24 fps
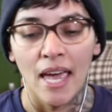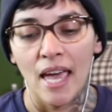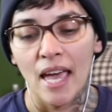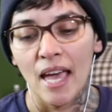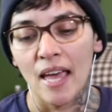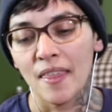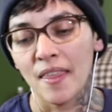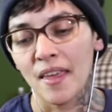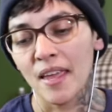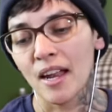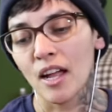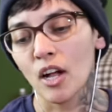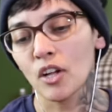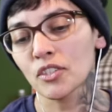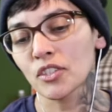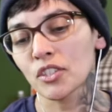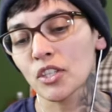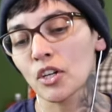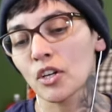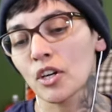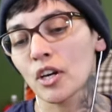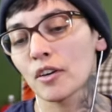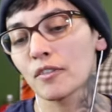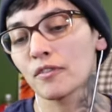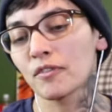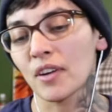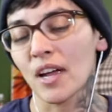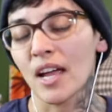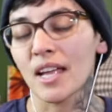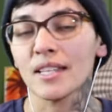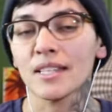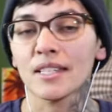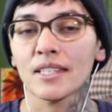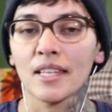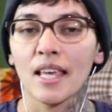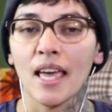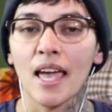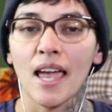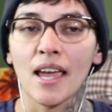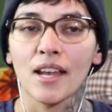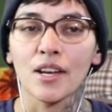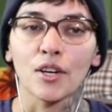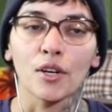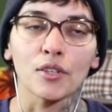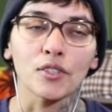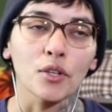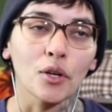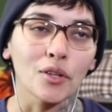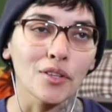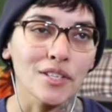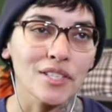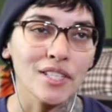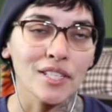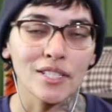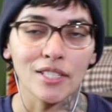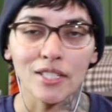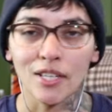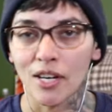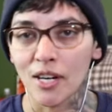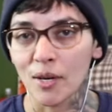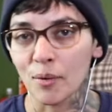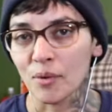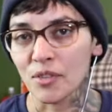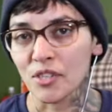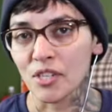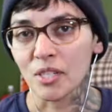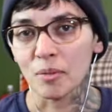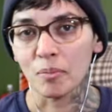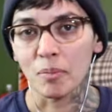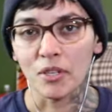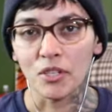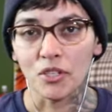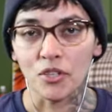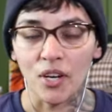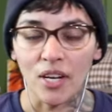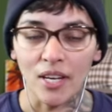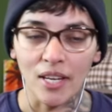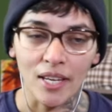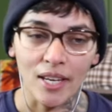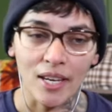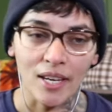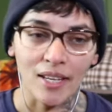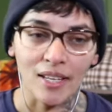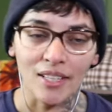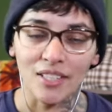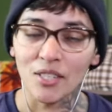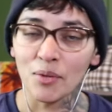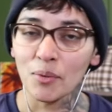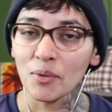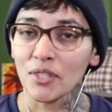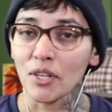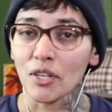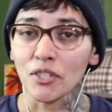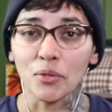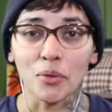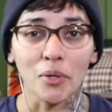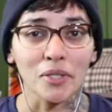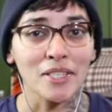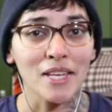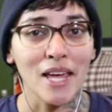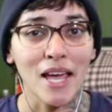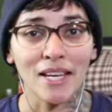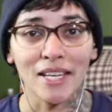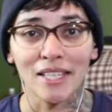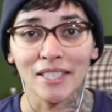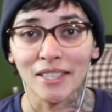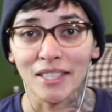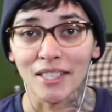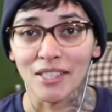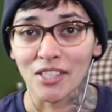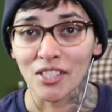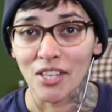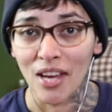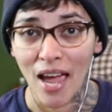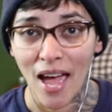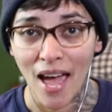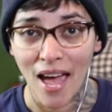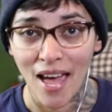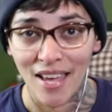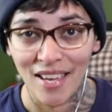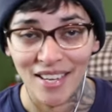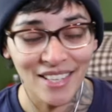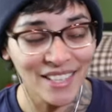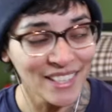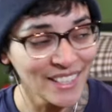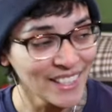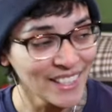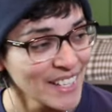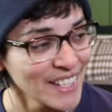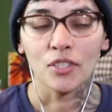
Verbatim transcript: And then also her friends saying, you know, don't listen to her when she's been drinking, because she was also attacking the chat.